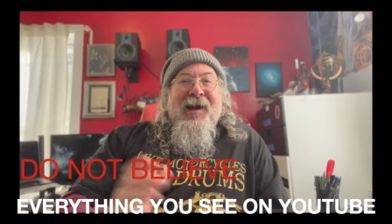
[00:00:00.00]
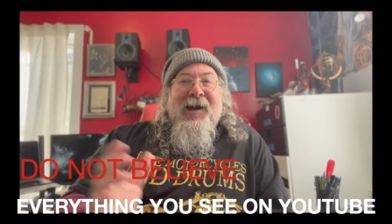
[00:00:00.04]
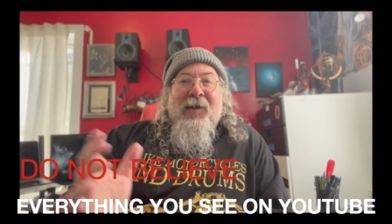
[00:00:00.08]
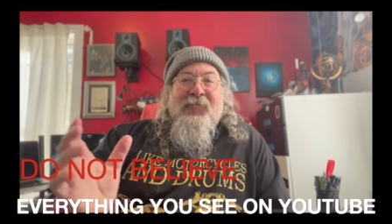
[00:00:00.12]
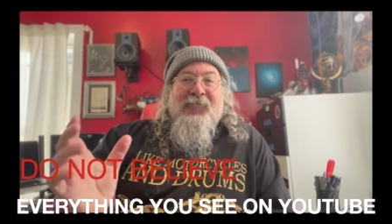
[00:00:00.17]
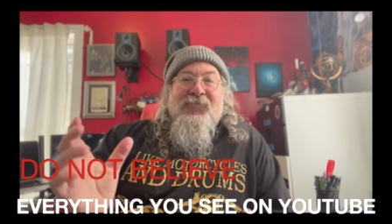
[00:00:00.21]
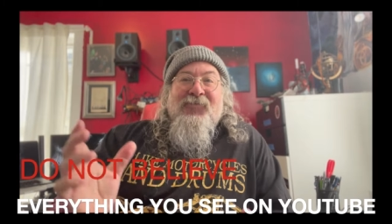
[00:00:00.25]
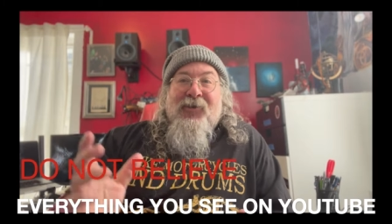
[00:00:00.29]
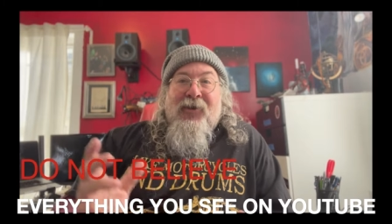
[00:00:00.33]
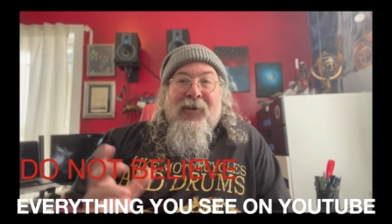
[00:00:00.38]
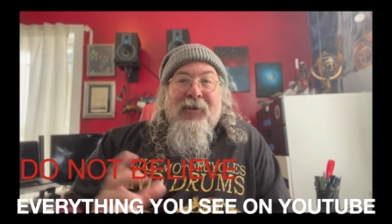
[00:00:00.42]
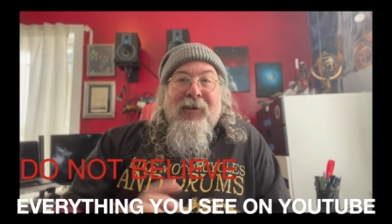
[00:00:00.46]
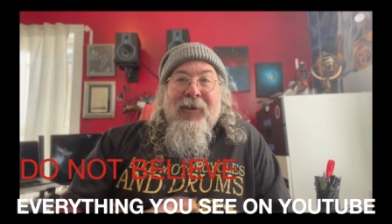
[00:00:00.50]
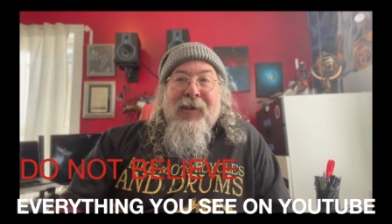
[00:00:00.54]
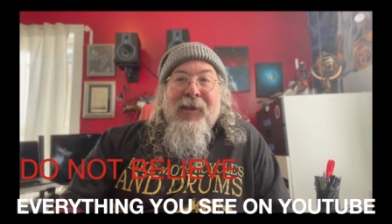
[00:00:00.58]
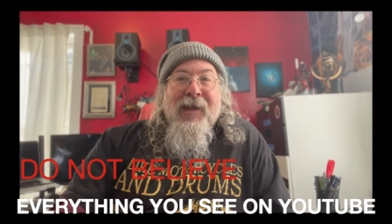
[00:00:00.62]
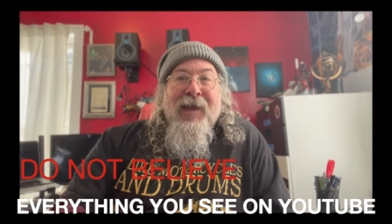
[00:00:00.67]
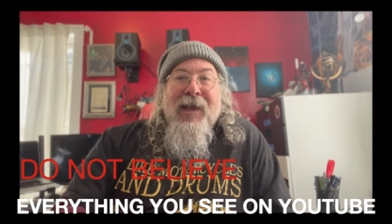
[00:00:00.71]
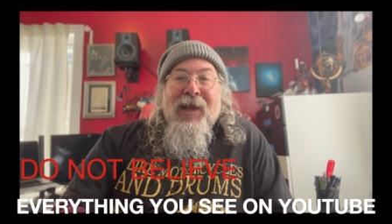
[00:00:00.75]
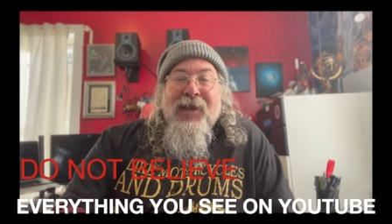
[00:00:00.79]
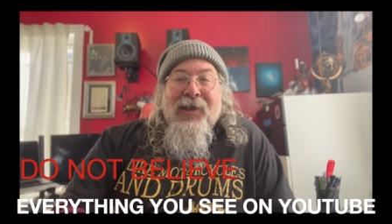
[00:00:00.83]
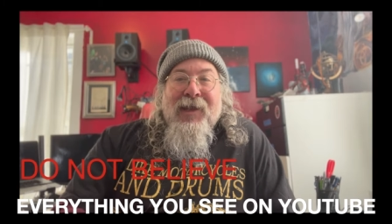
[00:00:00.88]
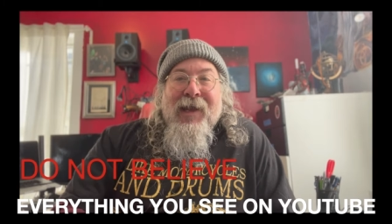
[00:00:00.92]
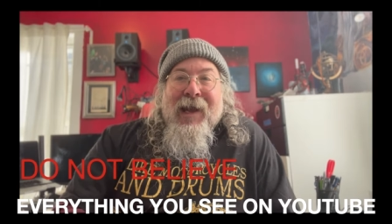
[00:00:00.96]
i'm sorry
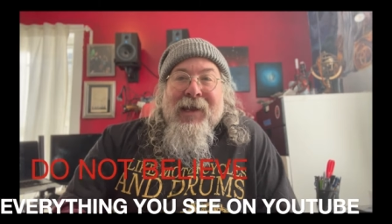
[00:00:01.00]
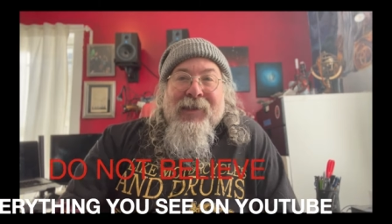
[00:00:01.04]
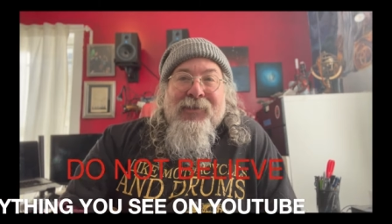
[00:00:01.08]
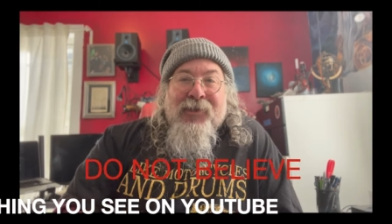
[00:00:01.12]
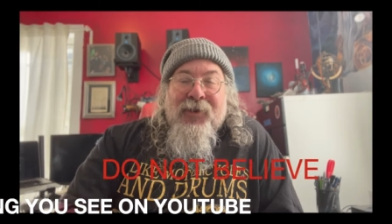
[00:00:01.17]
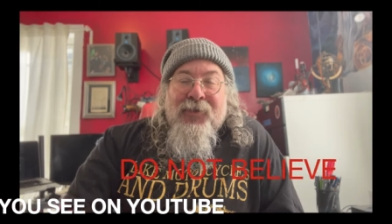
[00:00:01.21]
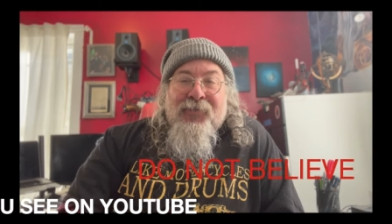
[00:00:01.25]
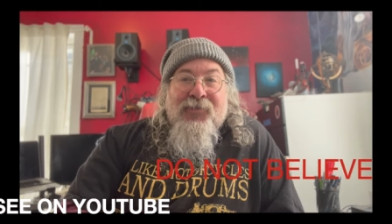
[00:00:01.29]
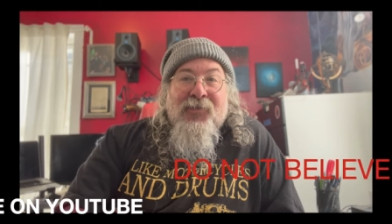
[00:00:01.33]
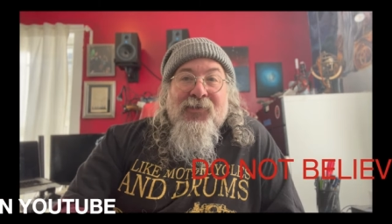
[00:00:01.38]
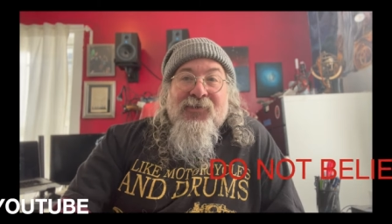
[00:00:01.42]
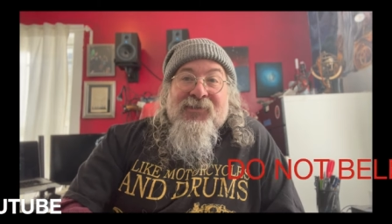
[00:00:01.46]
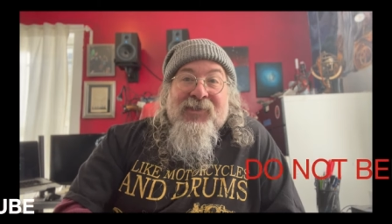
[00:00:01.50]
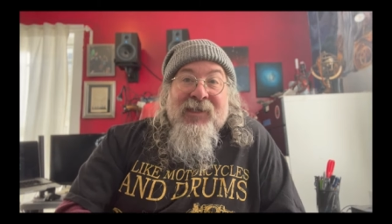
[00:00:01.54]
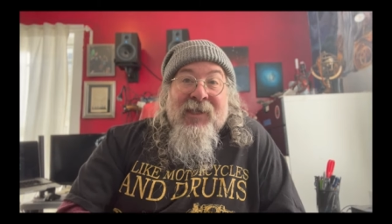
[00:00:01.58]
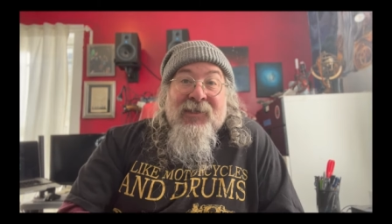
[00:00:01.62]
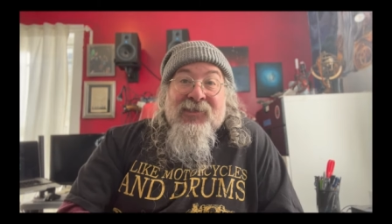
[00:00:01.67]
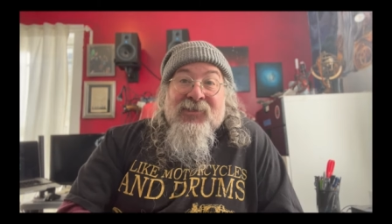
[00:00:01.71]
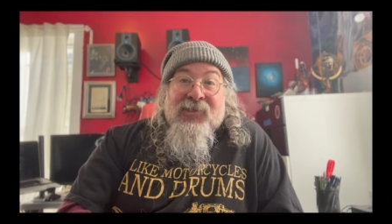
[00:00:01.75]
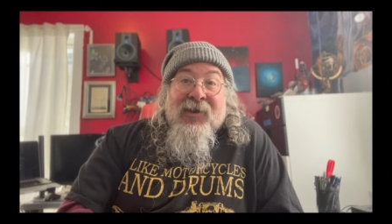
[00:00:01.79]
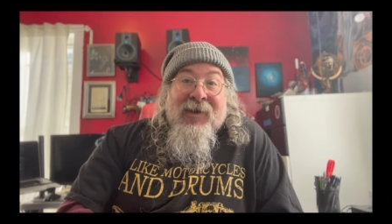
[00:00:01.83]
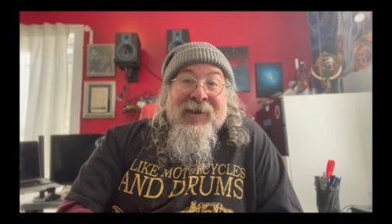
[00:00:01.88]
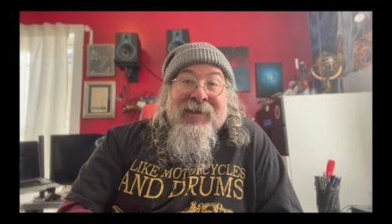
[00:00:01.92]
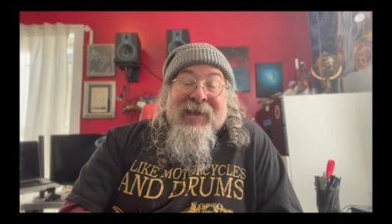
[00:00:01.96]
i turned those
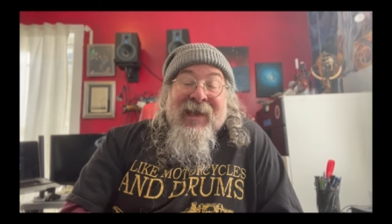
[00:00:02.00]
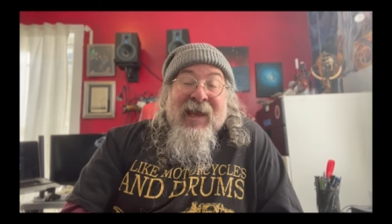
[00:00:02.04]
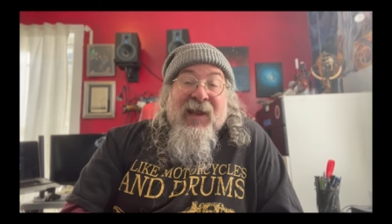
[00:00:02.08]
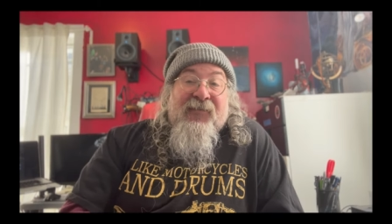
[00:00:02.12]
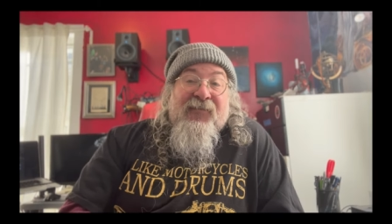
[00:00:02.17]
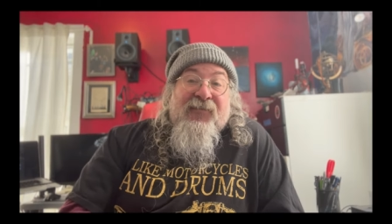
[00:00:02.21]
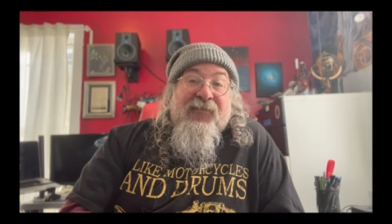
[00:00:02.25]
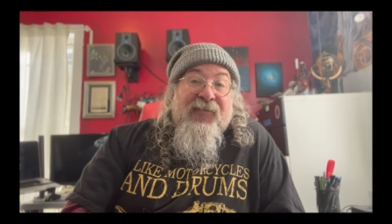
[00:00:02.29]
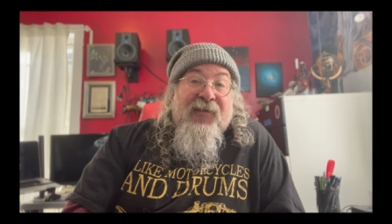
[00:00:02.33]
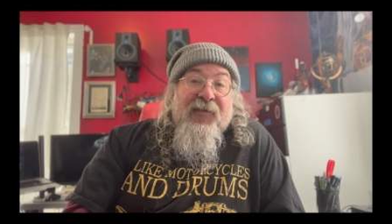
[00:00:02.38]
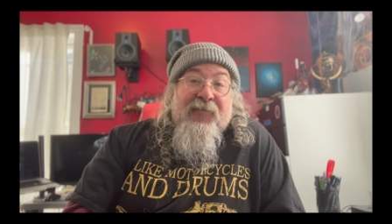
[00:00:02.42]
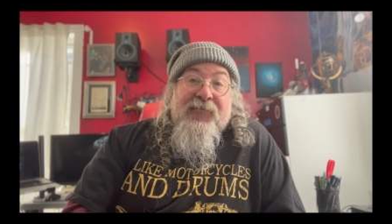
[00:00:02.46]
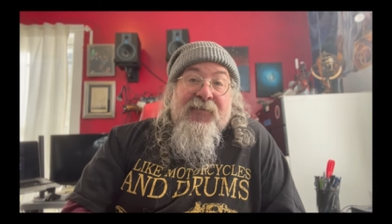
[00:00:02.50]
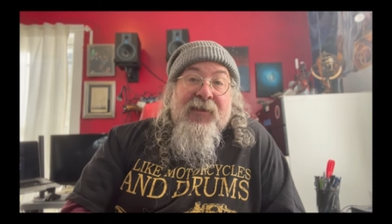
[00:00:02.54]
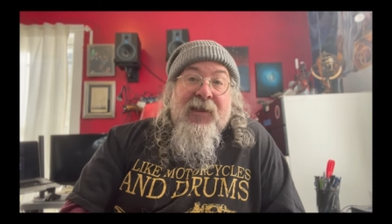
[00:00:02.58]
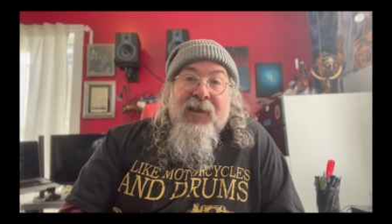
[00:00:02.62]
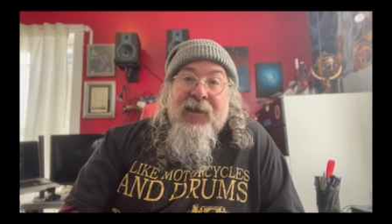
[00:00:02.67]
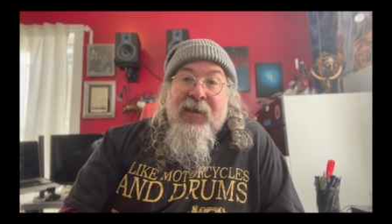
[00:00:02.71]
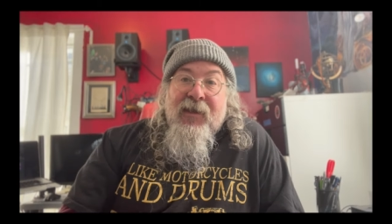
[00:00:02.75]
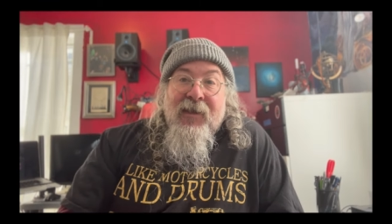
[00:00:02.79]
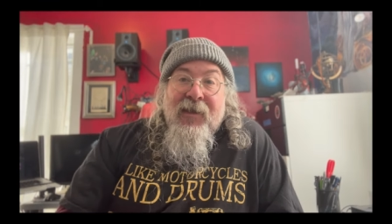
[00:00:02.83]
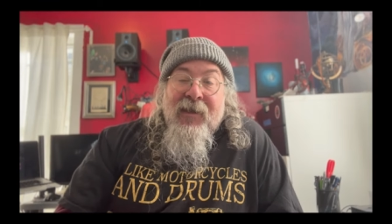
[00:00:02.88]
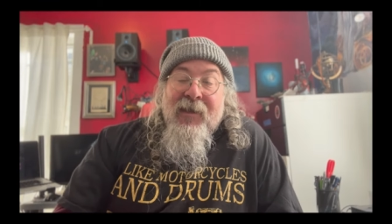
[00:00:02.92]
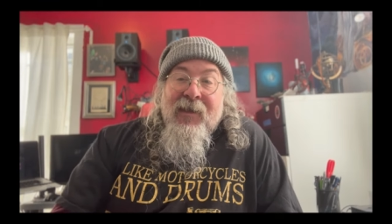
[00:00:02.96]
things on at
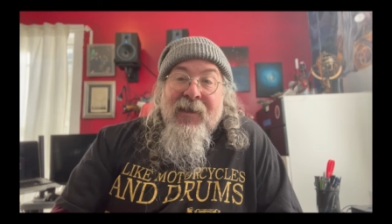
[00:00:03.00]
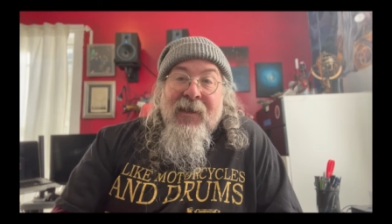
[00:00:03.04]
50